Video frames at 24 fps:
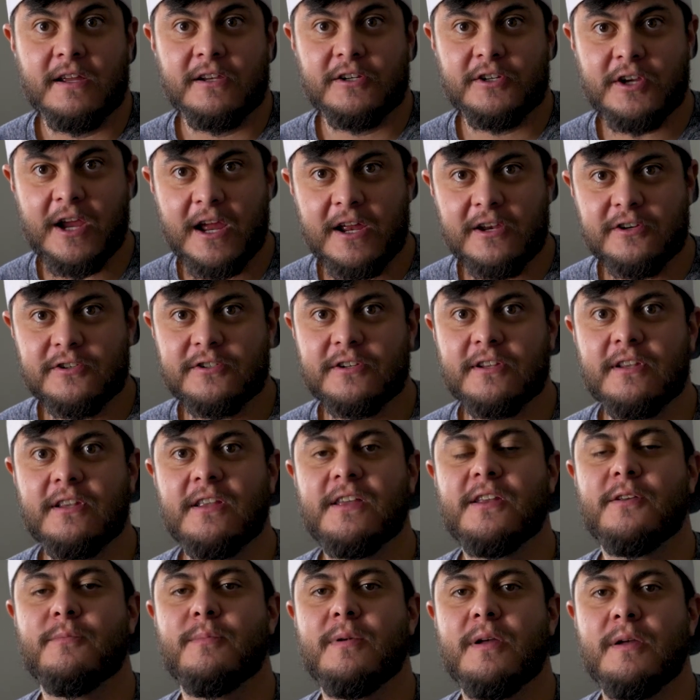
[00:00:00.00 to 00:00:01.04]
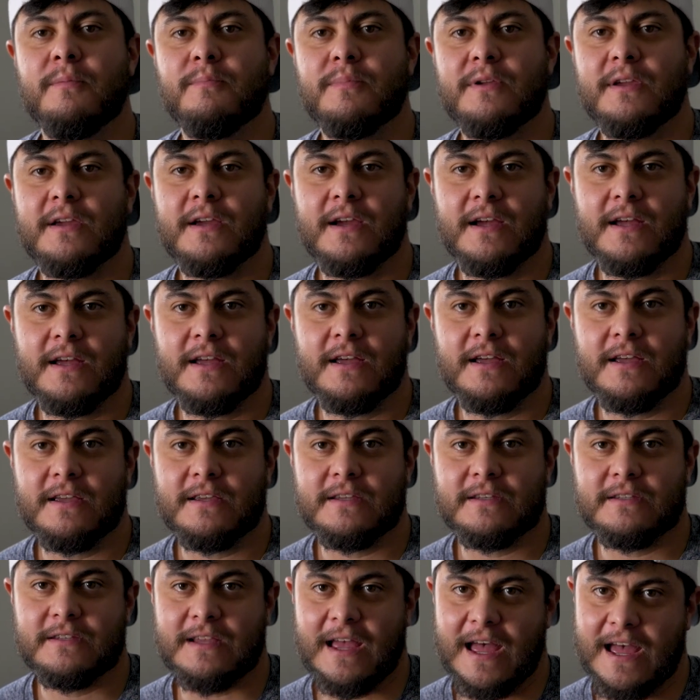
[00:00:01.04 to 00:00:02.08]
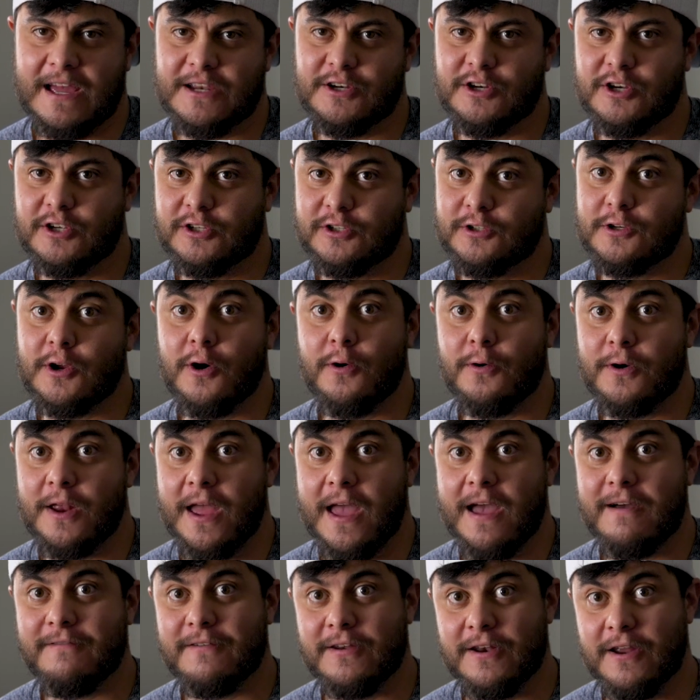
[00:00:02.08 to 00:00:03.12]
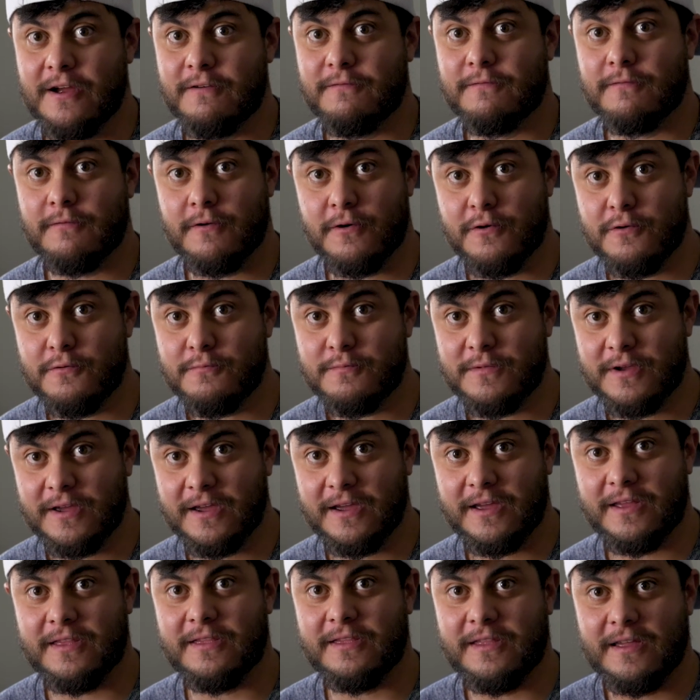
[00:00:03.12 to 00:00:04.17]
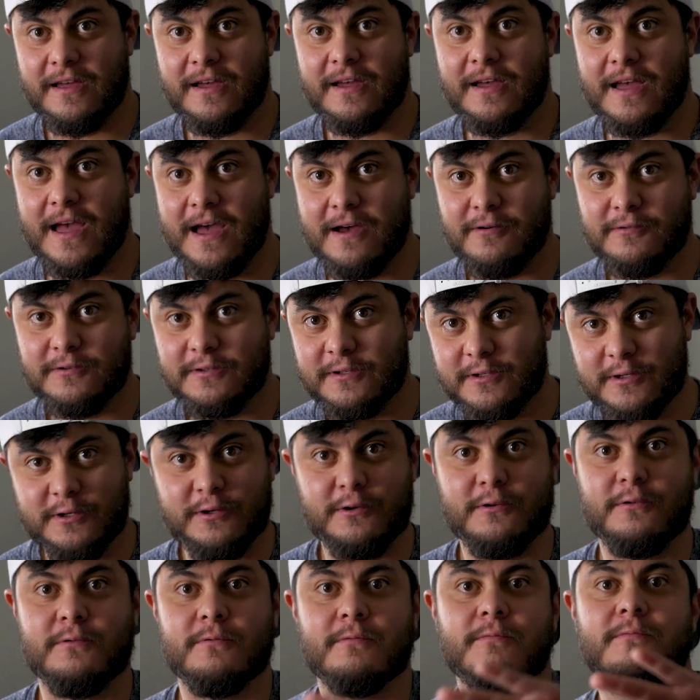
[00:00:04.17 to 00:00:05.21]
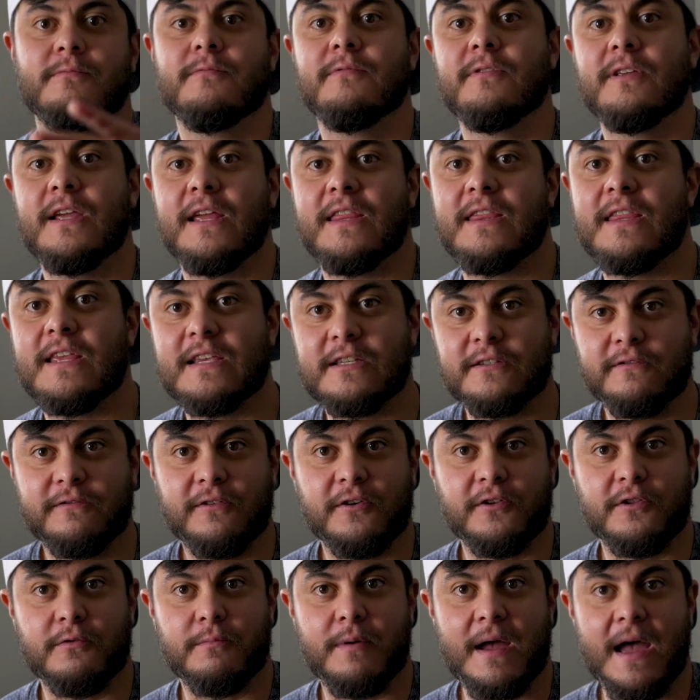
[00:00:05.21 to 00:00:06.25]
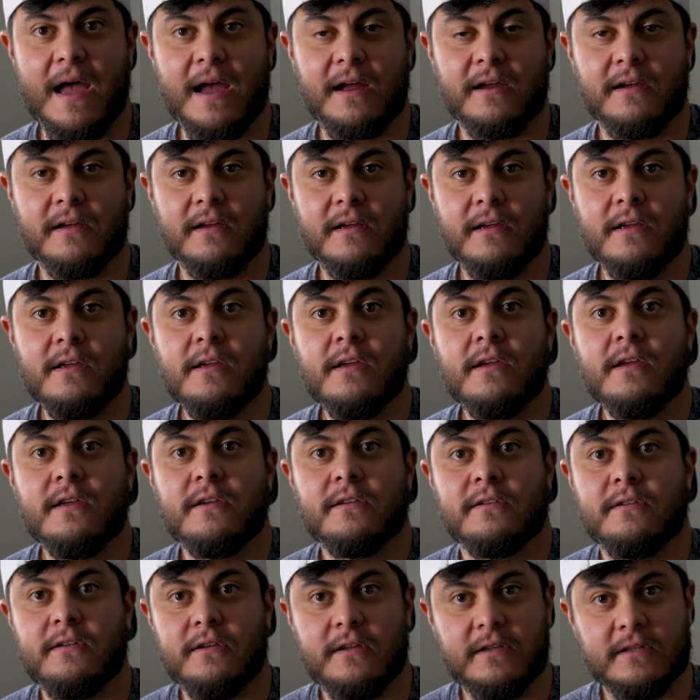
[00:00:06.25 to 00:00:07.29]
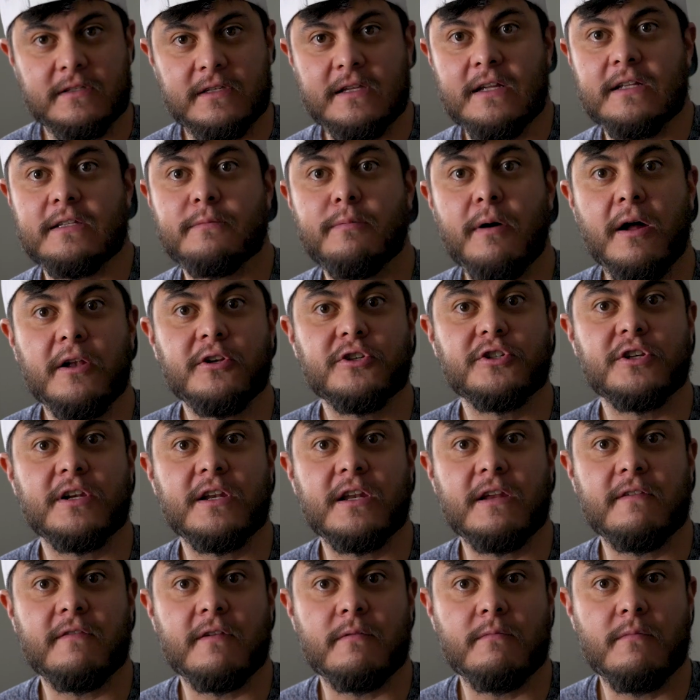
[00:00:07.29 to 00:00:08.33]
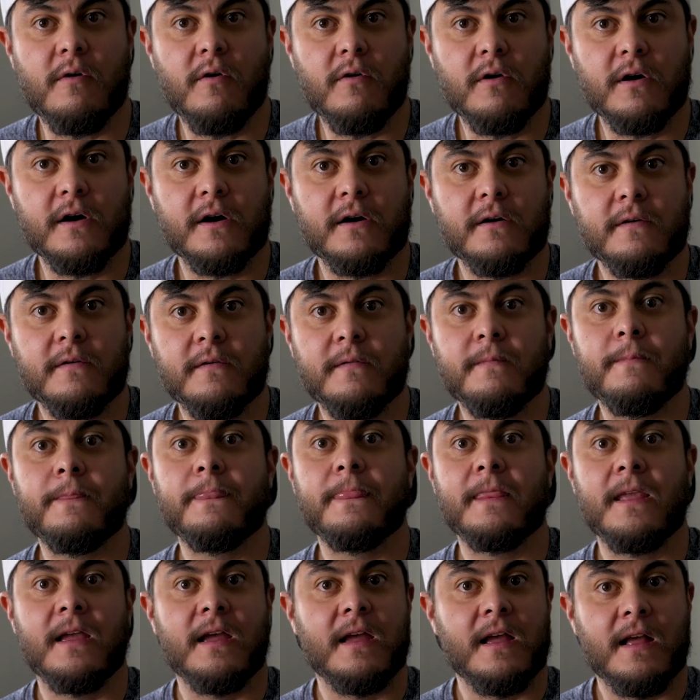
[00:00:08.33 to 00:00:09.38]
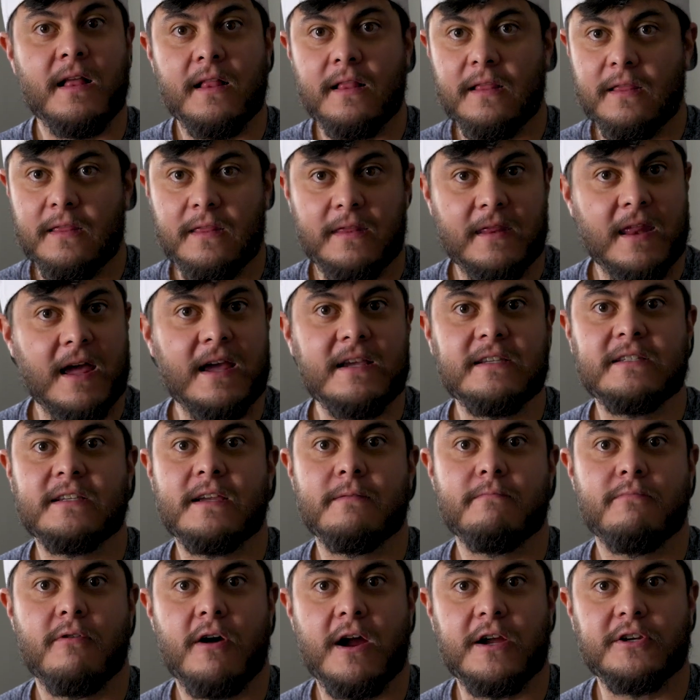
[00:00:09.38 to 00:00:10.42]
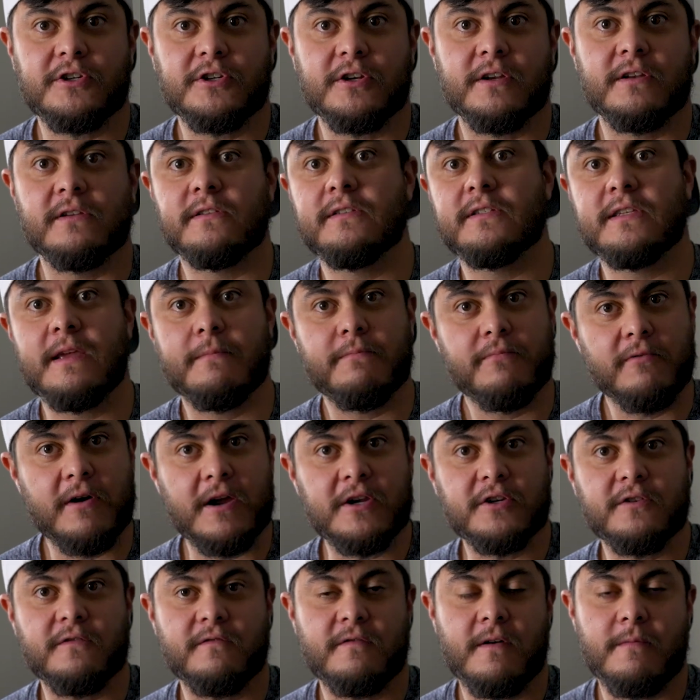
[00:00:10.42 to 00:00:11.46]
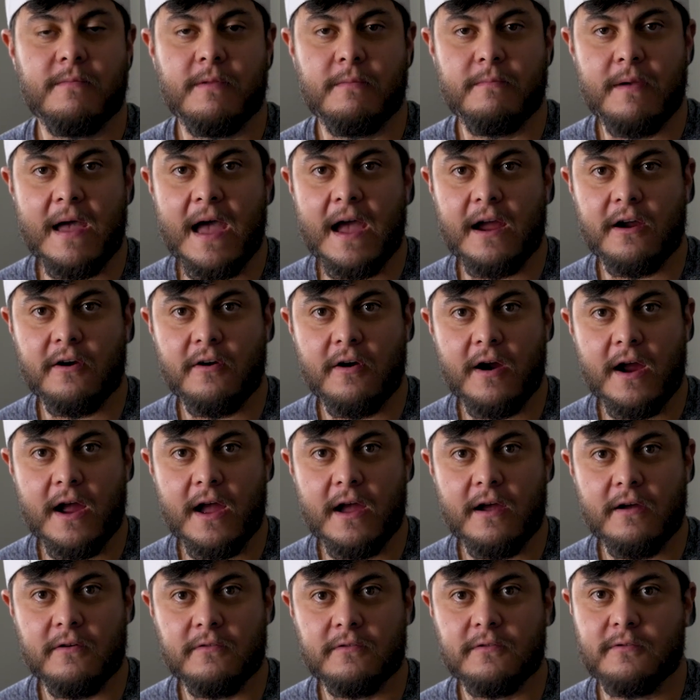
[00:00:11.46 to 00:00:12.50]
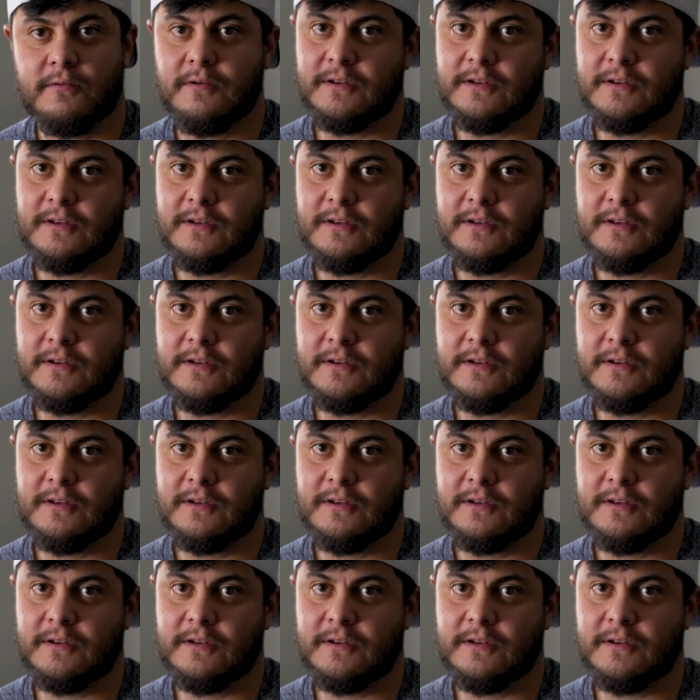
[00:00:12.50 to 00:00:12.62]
Changed a little bit because I just don't have enough room in the house to get this further back. So you can see it's punched in even more. Nice compression, separation from the background.